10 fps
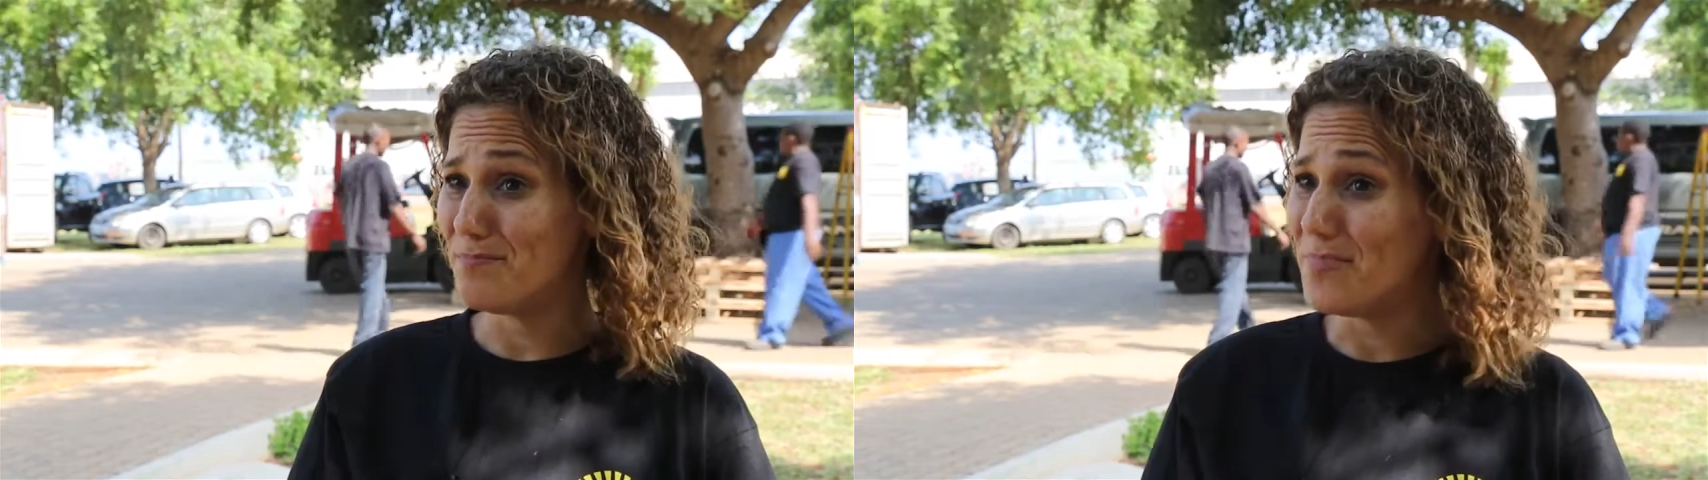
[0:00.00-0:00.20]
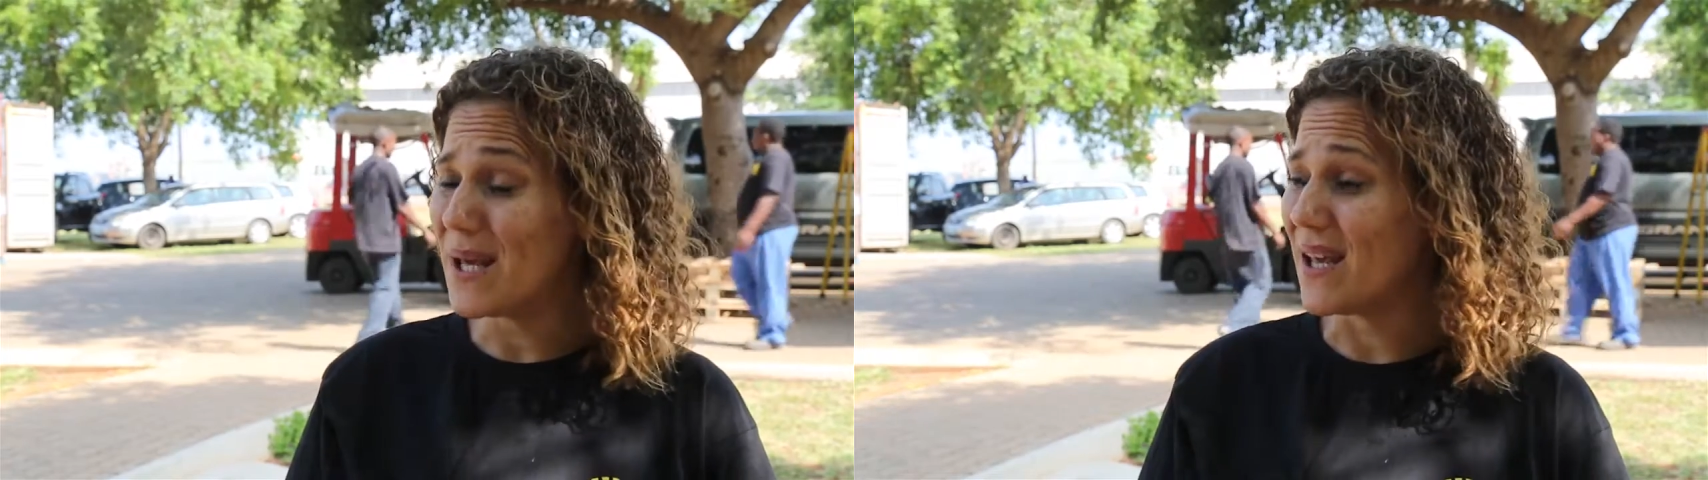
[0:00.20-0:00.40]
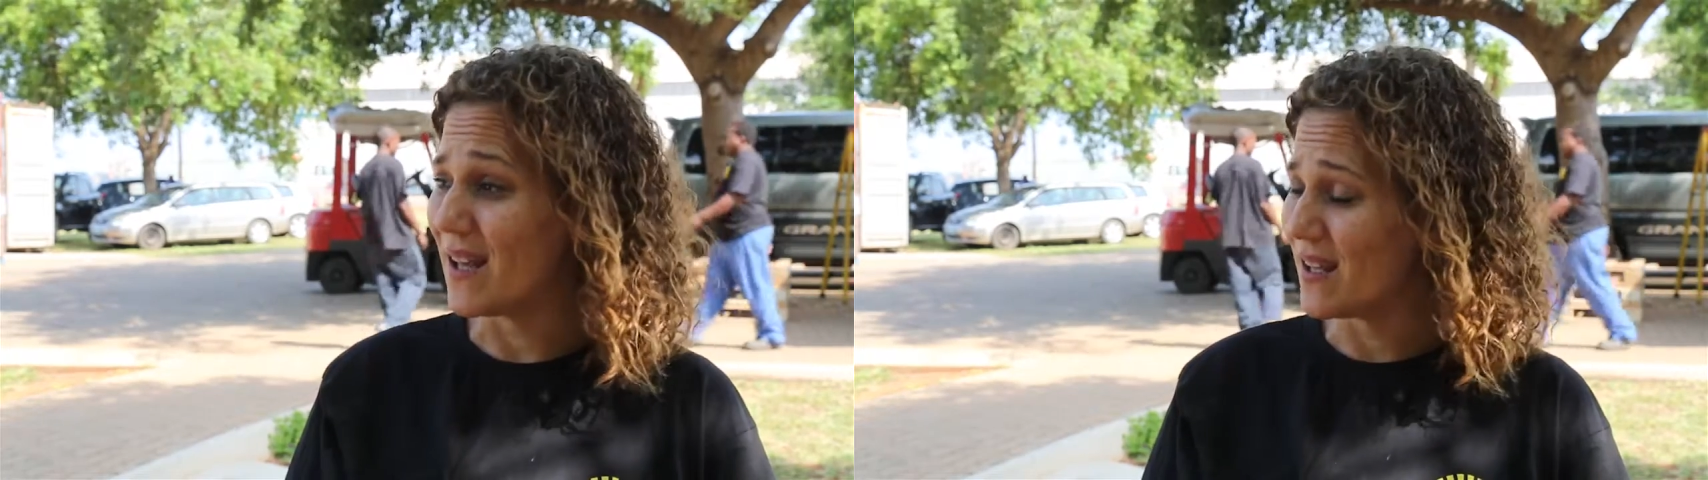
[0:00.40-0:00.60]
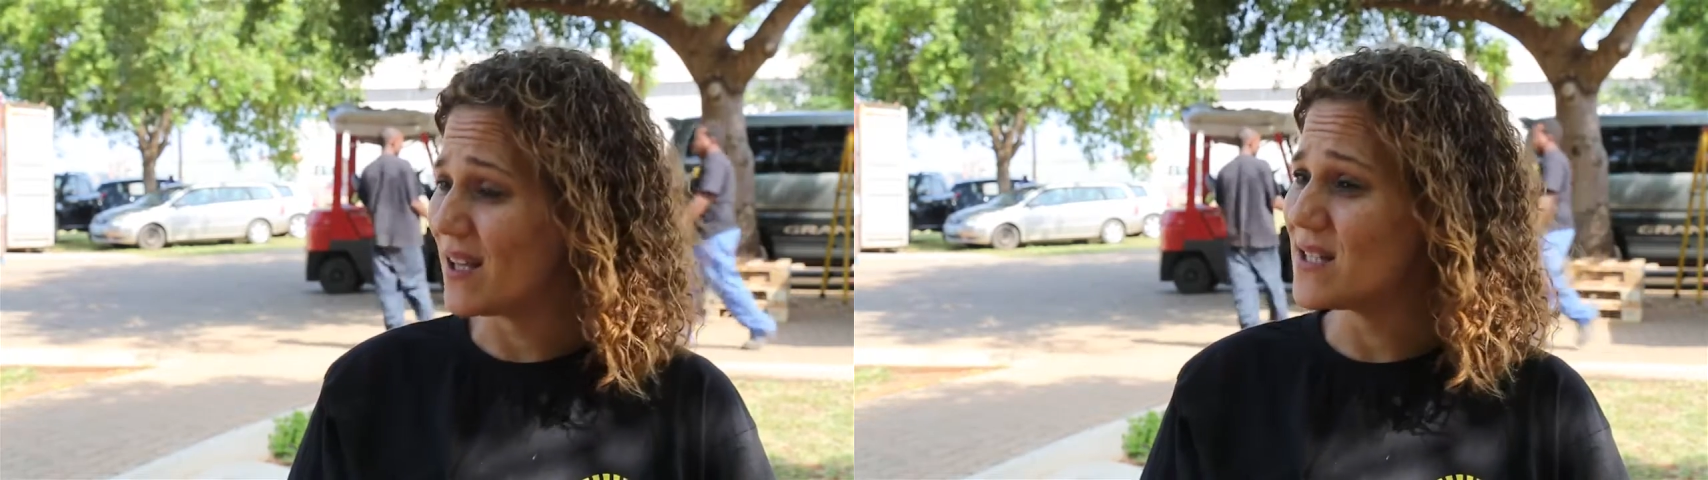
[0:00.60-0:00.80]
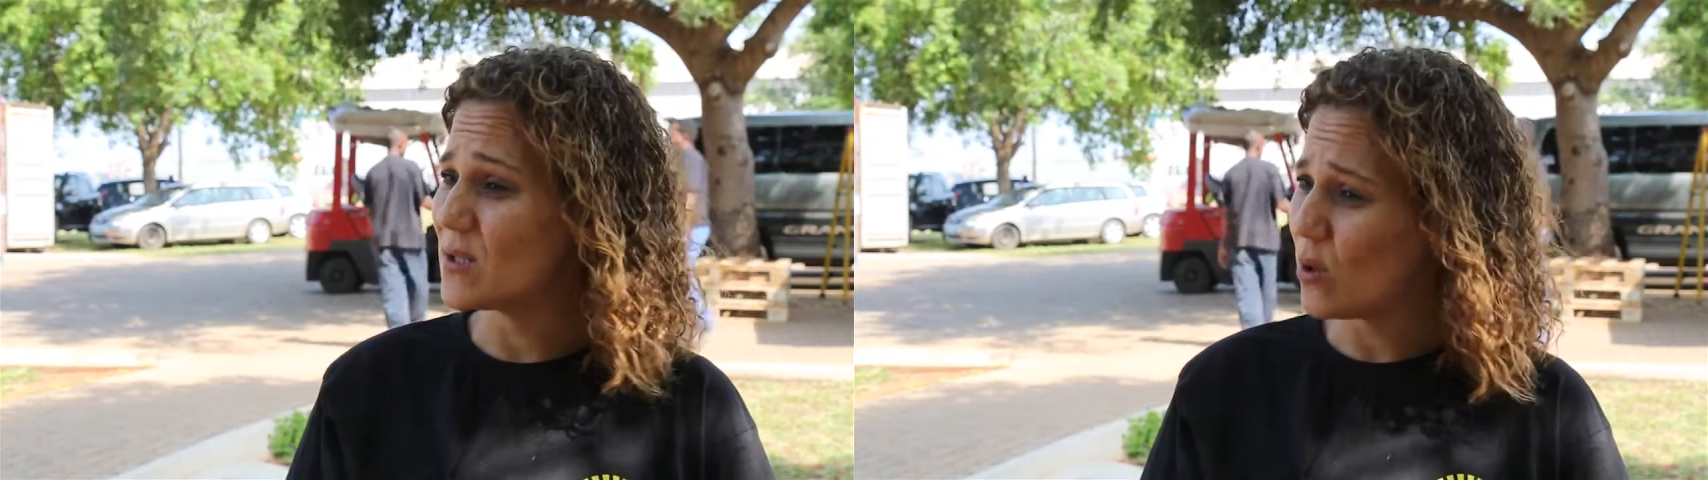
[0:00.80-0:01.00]
big.
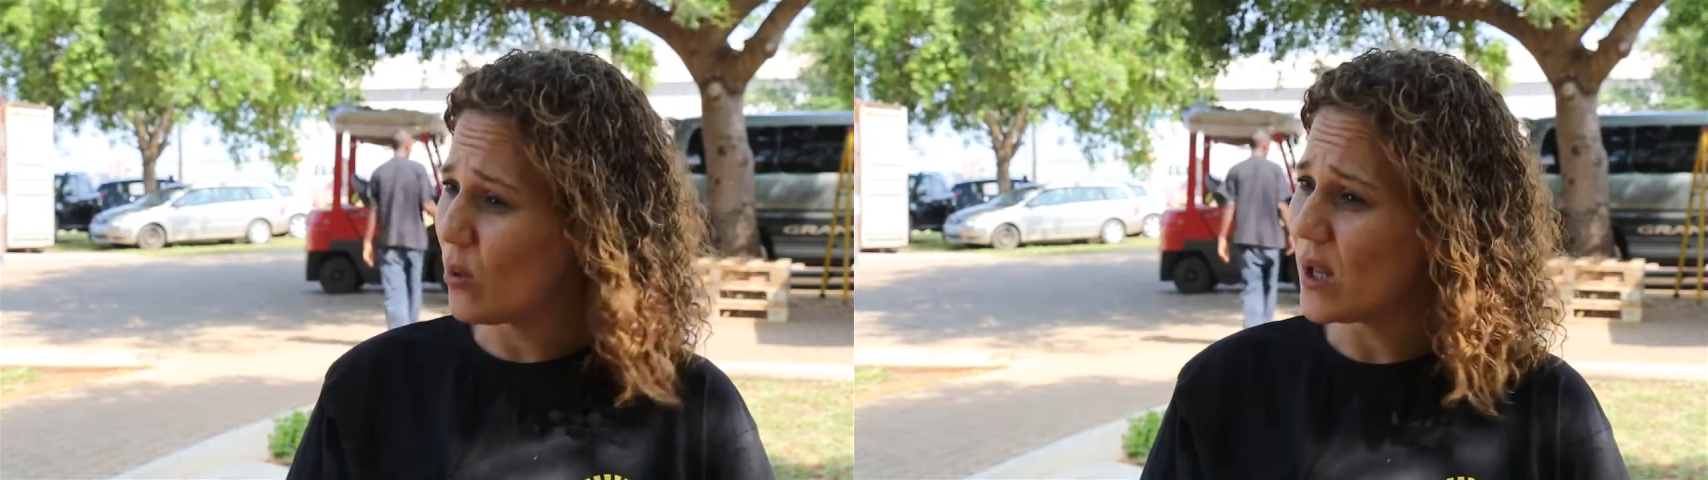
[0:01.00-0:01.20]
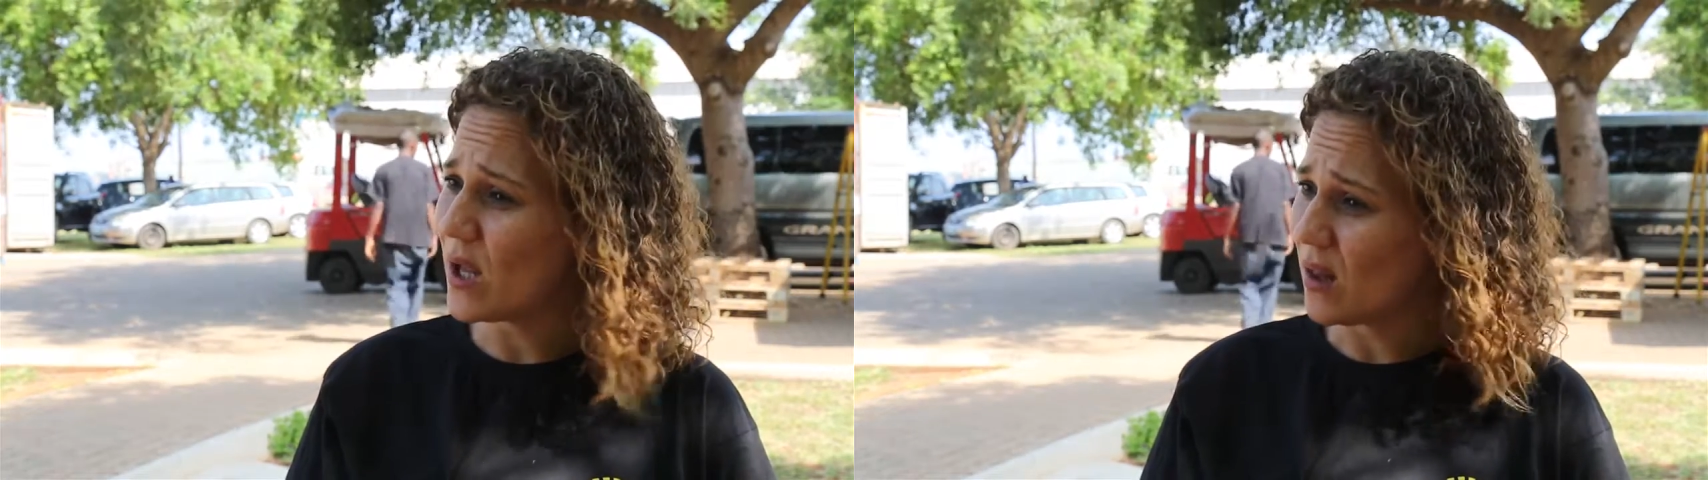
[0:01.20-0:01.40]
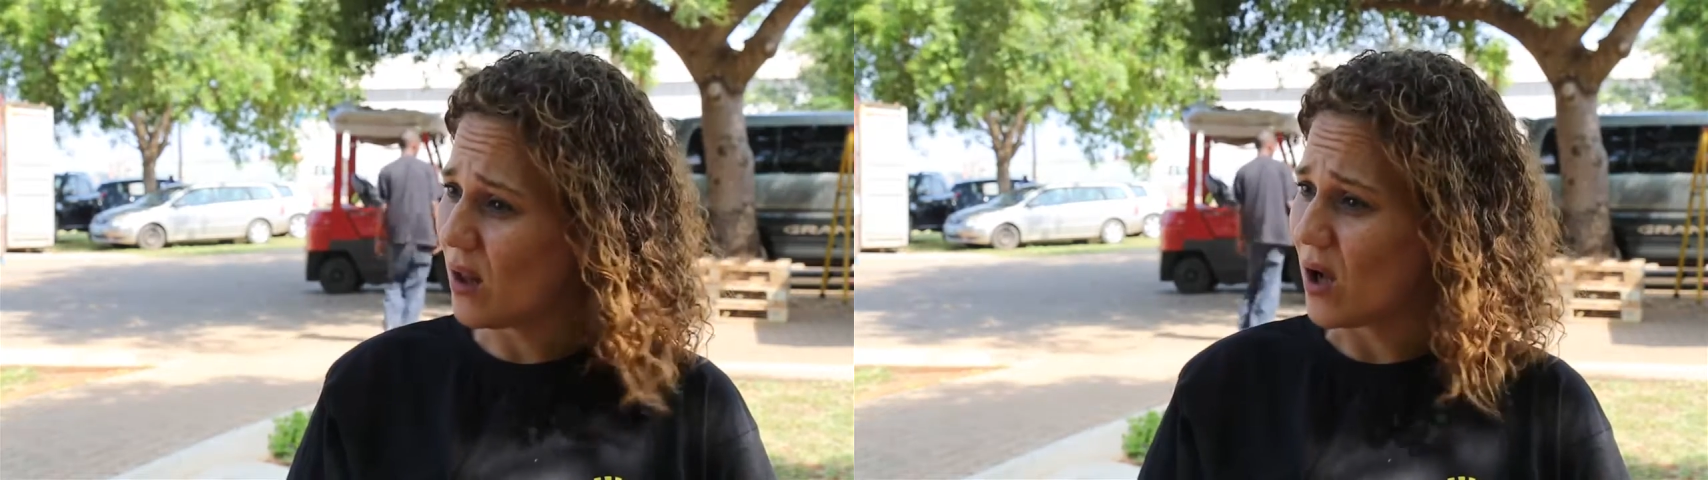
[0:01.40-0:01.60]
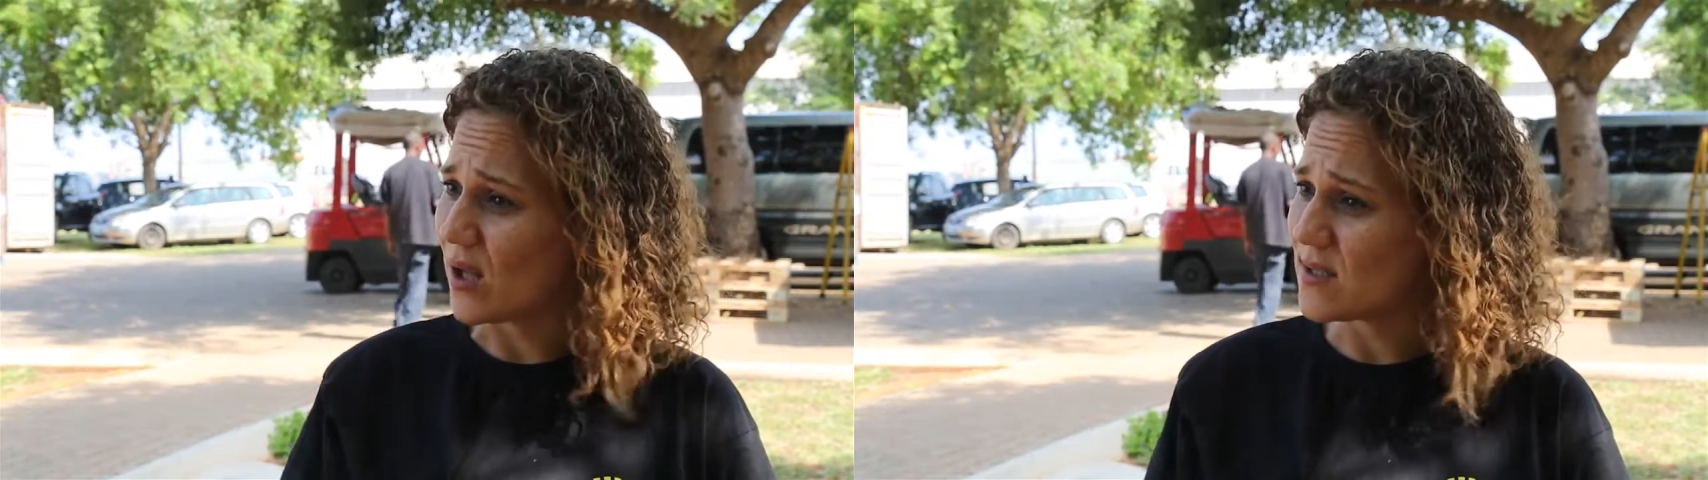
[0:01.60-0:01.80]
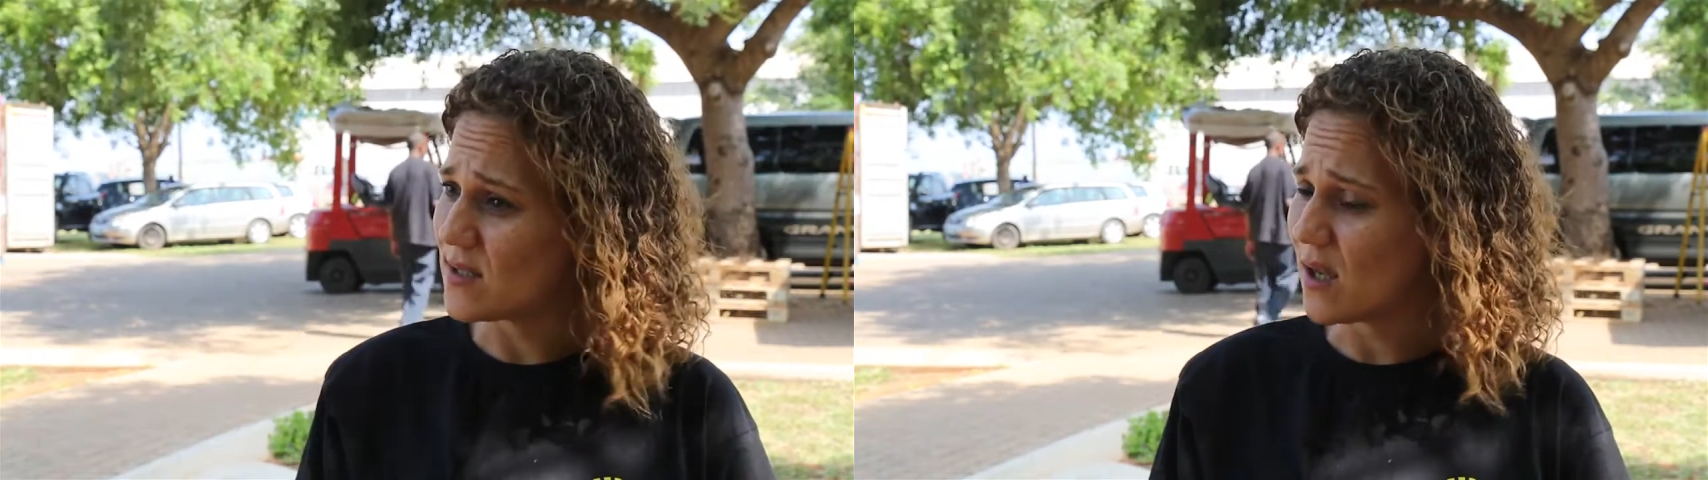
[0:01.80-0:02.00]
It's growing a lot.